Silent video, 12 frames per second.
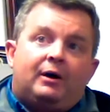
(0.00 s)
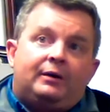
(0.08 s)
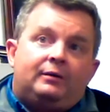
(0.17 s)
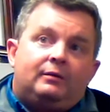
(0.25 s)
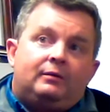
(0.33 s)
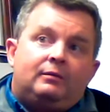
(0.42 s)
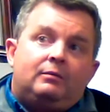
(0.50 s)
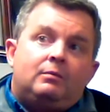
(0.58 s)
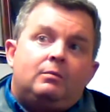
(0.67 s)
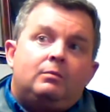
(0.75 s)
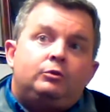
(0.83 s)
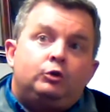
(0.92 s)
But
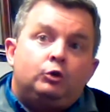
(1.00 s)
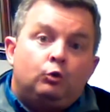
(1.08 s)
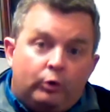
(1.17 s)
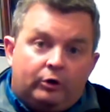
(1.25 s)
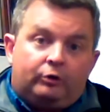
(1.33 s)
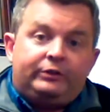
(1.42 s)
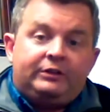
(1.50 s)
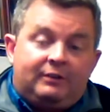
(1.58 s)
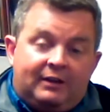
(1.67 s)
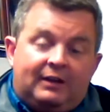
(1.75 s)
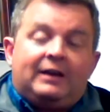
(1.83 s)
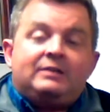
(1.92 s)
you will
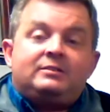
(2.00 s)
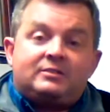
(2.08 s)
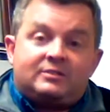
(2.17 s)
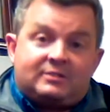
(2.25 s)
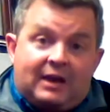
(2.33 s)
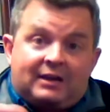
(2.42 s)
need to get a